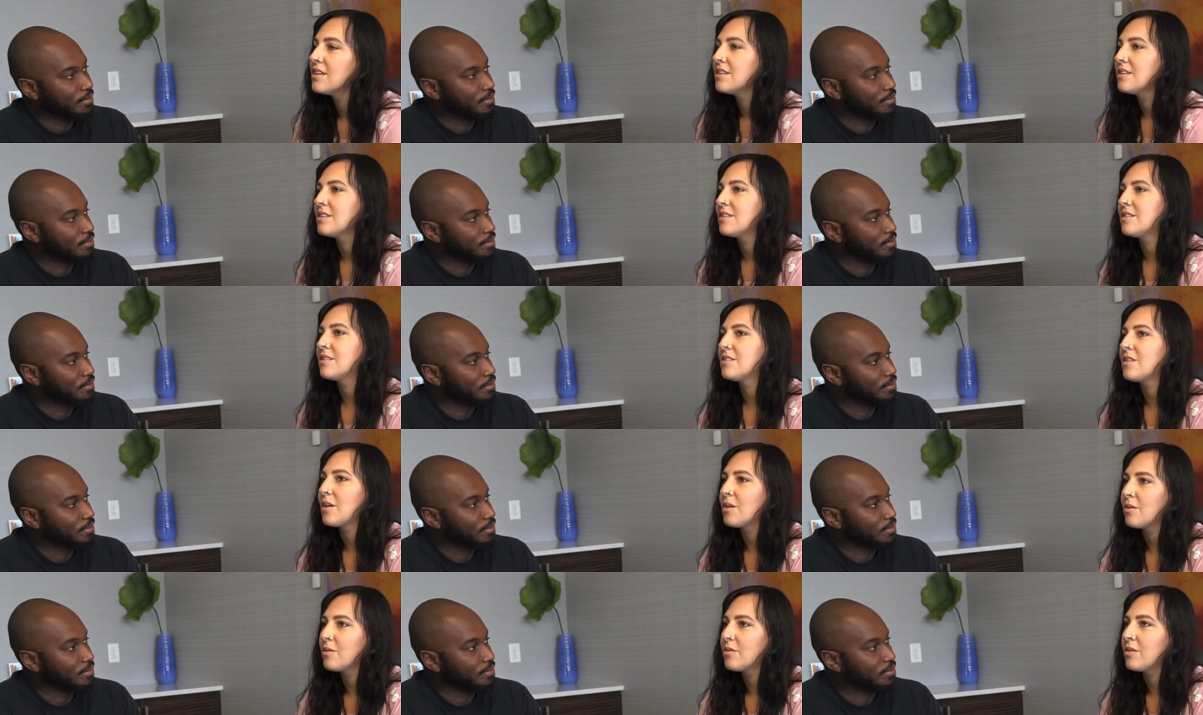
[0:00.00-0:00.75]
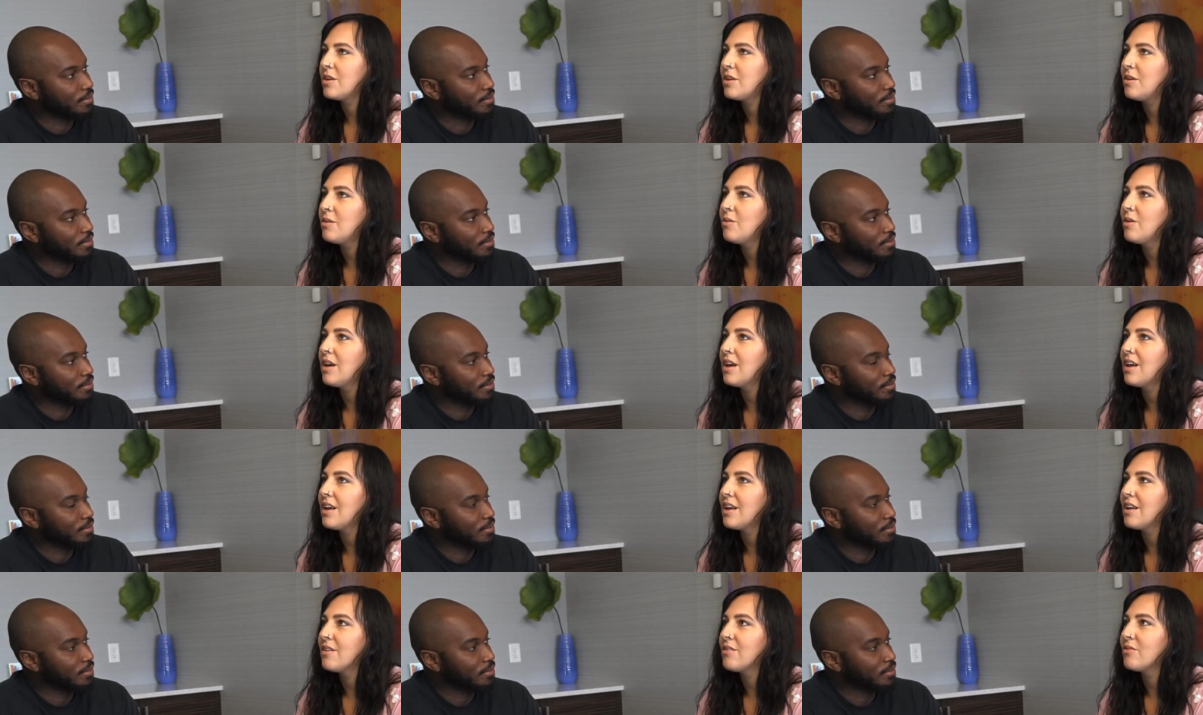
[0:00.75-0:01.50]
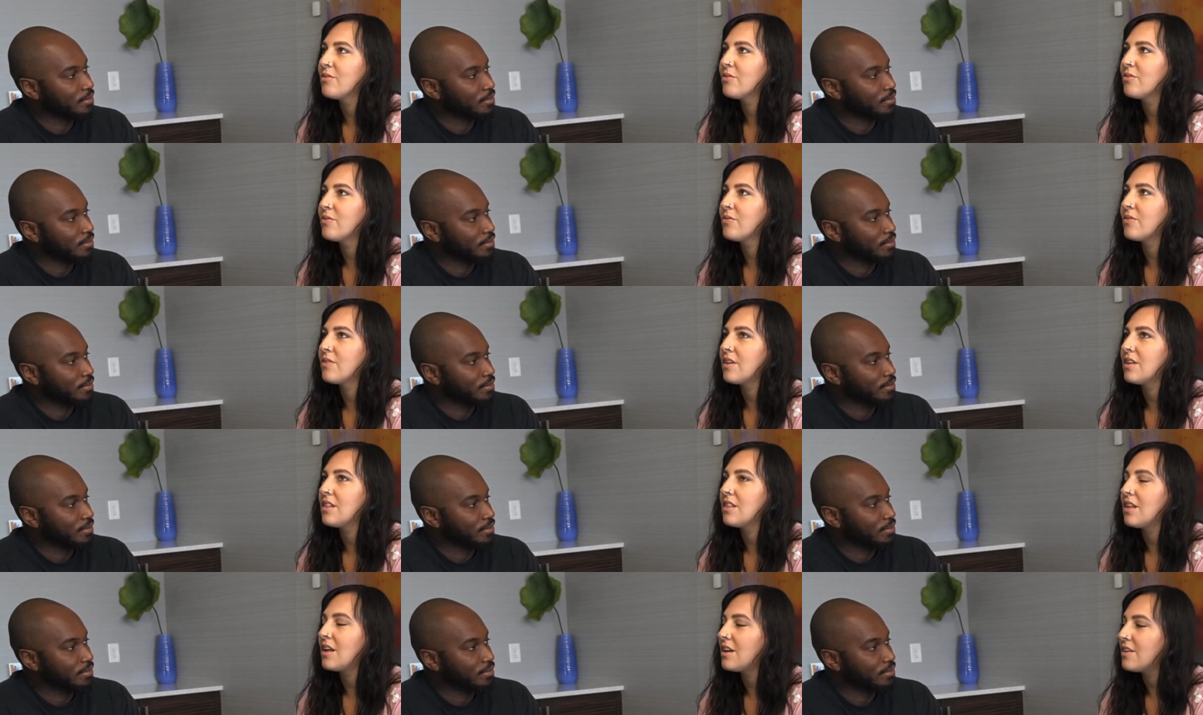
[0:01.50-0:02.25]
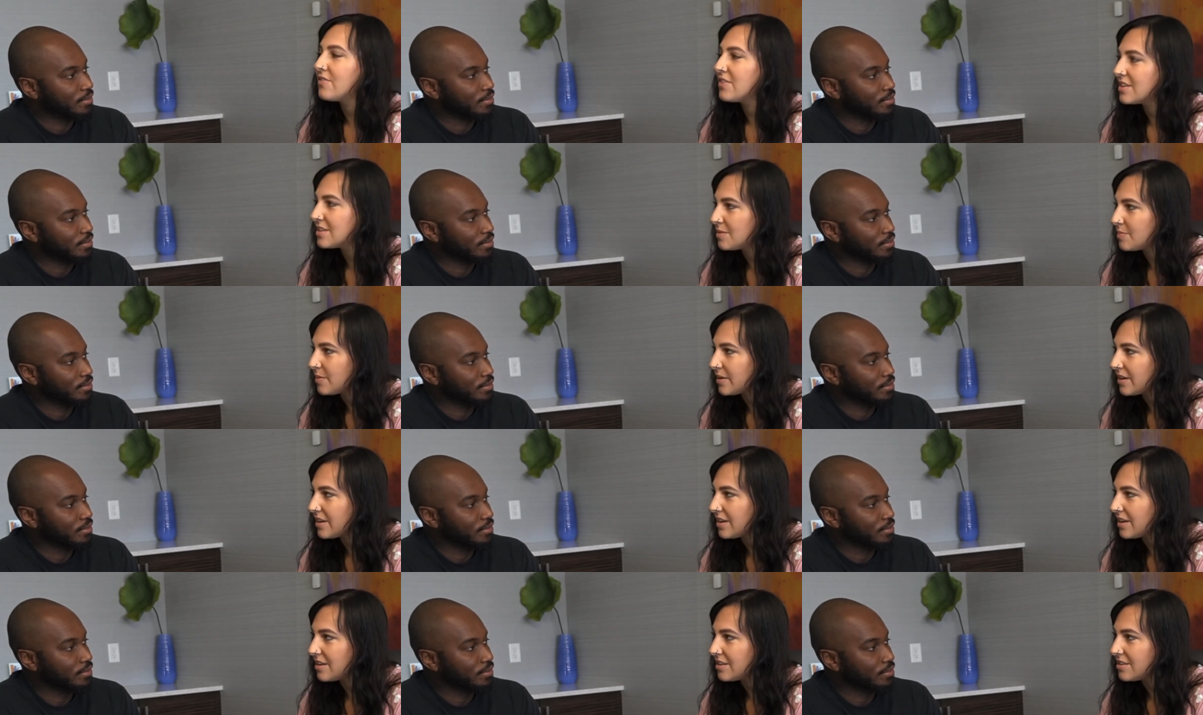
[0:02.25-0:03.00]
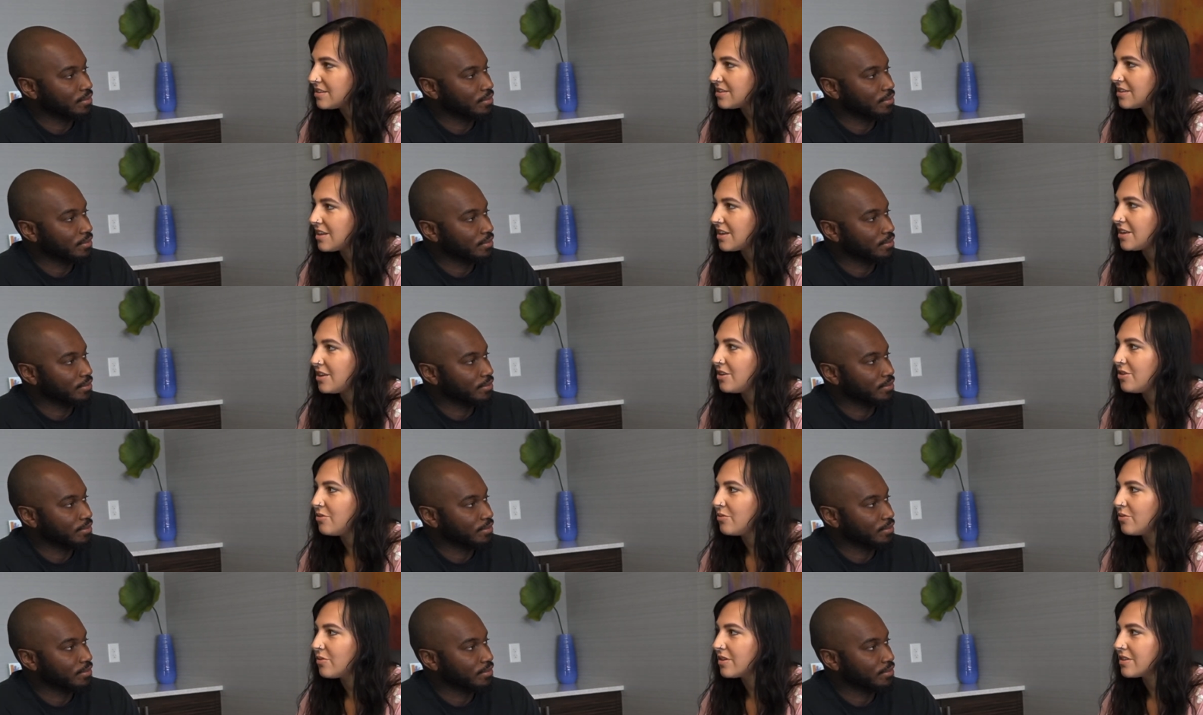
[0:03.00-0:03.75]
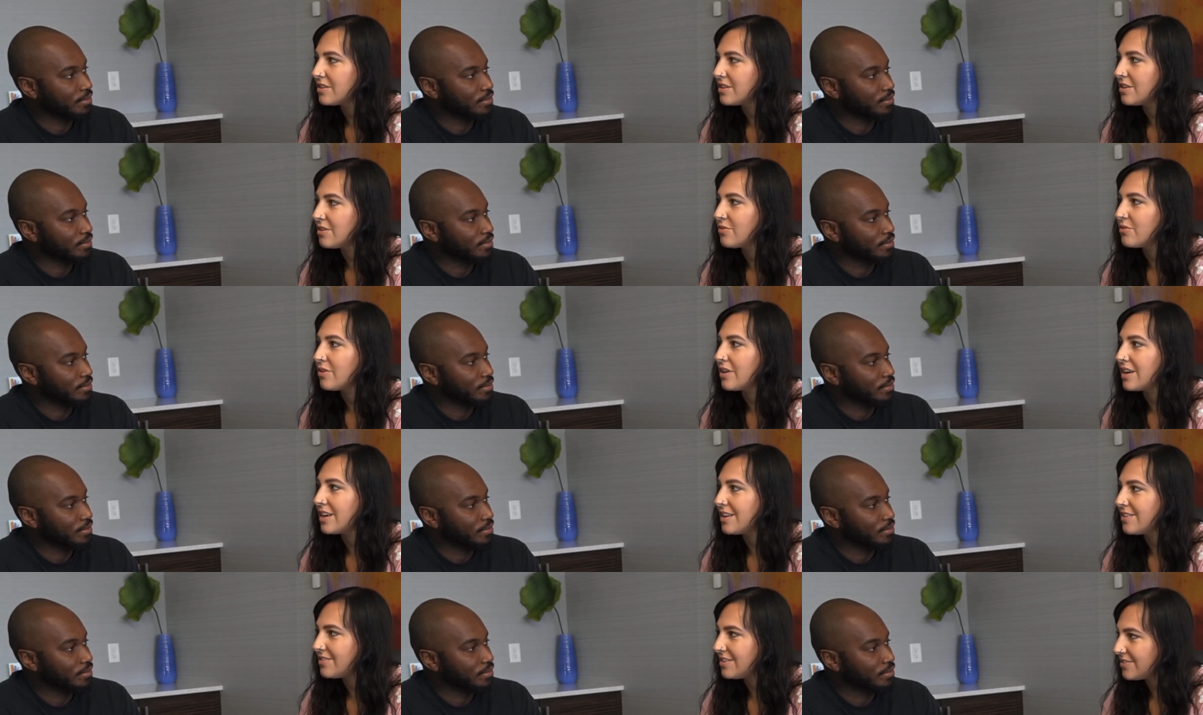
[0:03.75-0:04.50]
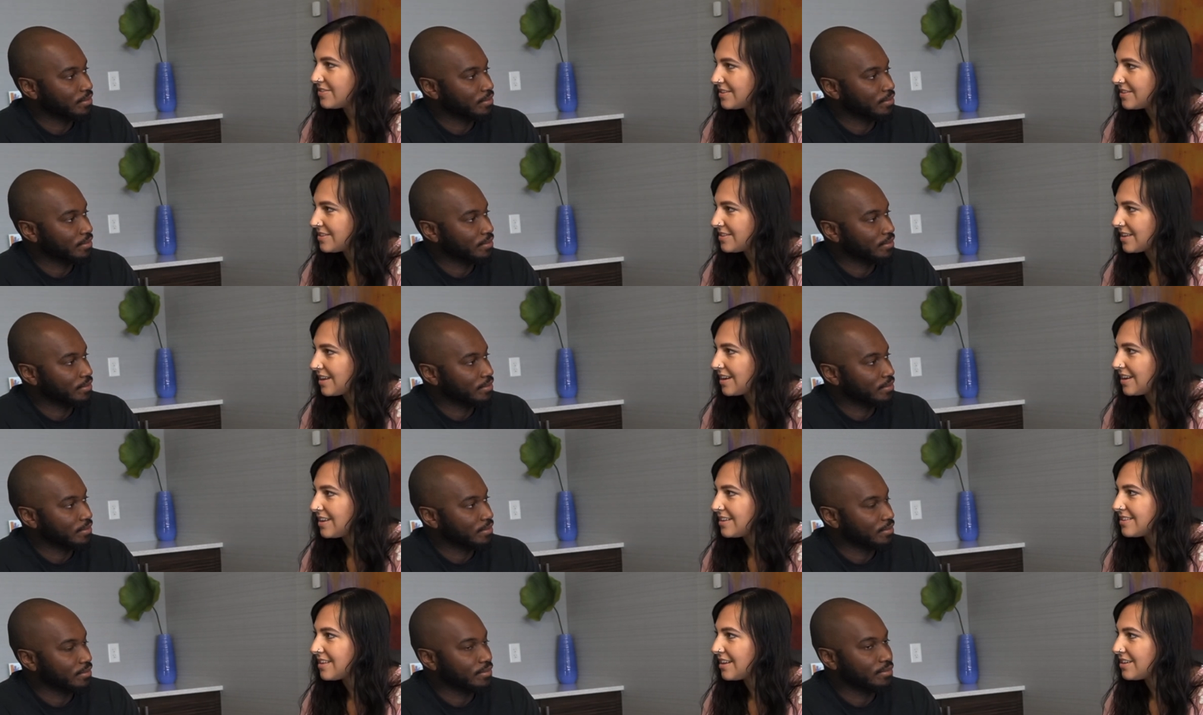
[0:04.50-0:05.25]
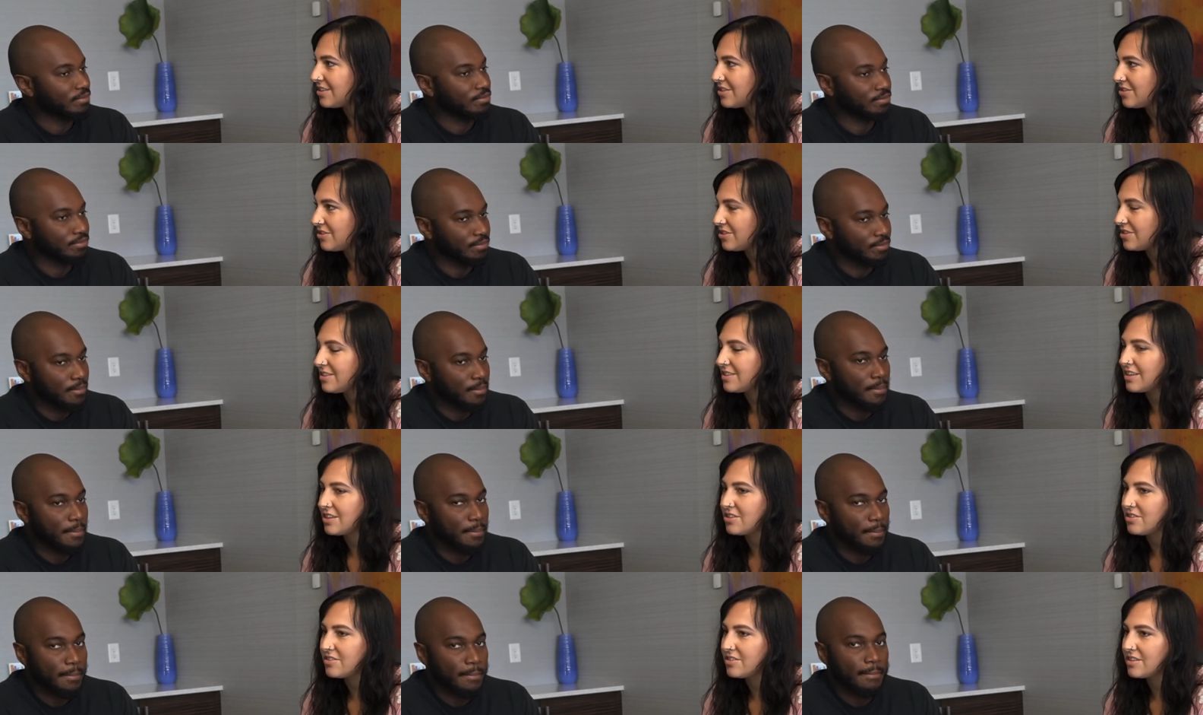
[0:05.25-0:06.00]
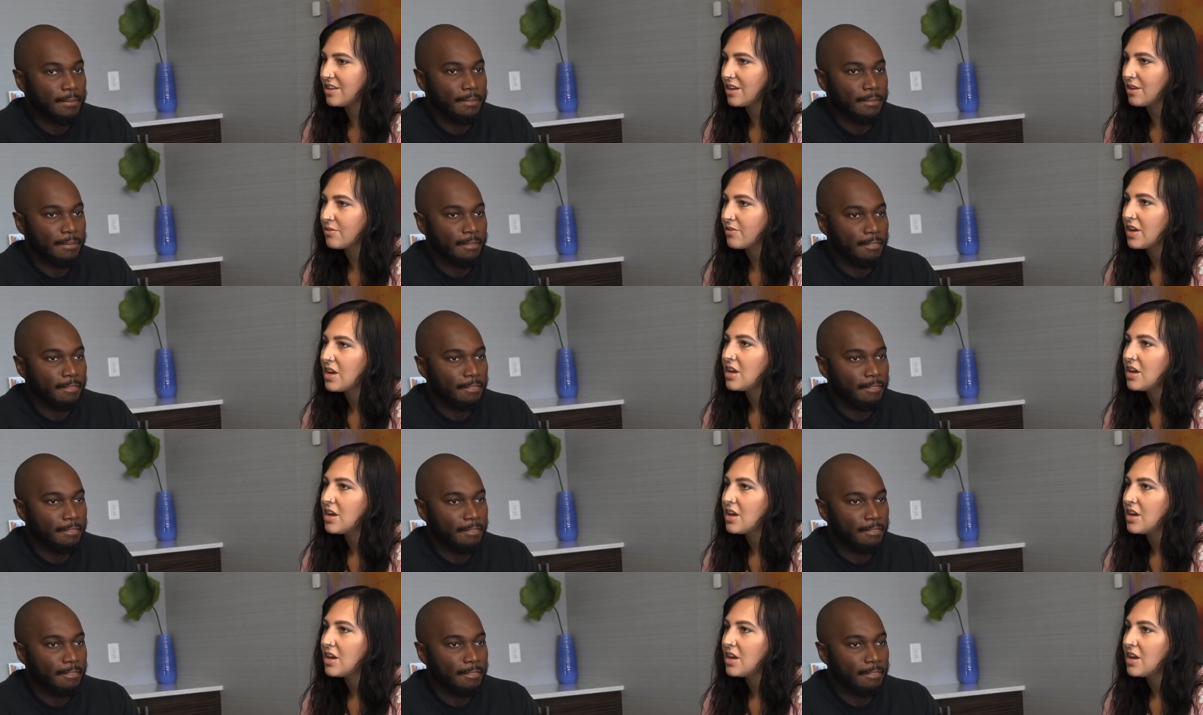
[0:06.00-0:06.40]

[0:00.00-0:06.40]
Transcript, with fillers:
Speaker 1: So you have a lot of experience. You've worked in a variety of different settings, as you just said yourself.